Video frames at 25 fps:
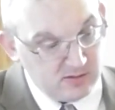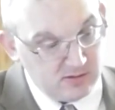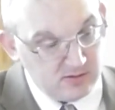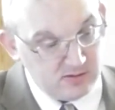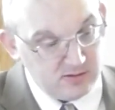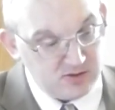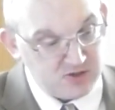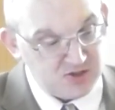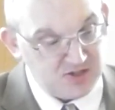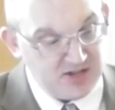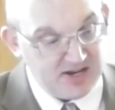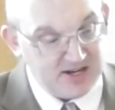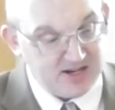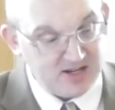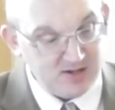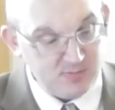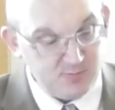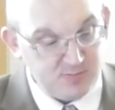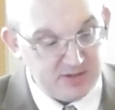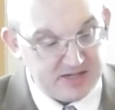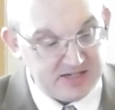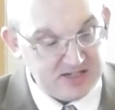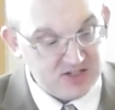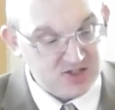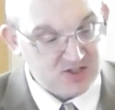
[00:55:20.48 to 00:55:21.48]
The
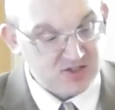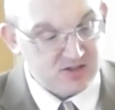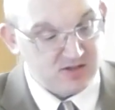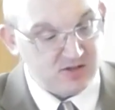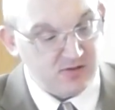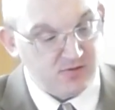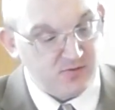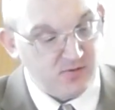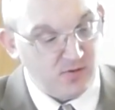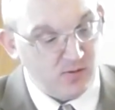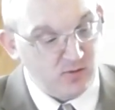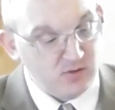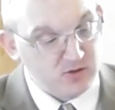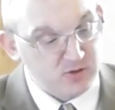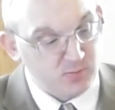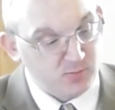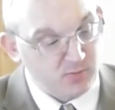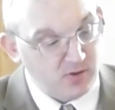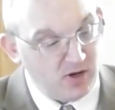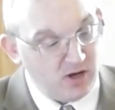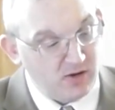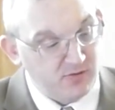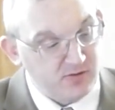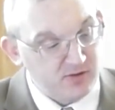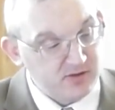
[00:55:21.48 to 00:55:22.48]
second beast, the false
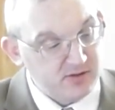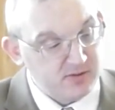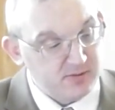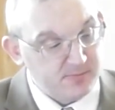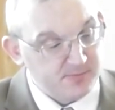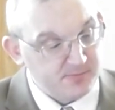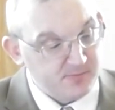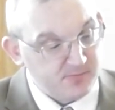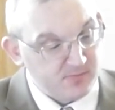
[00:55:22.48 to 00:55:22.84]
prophet,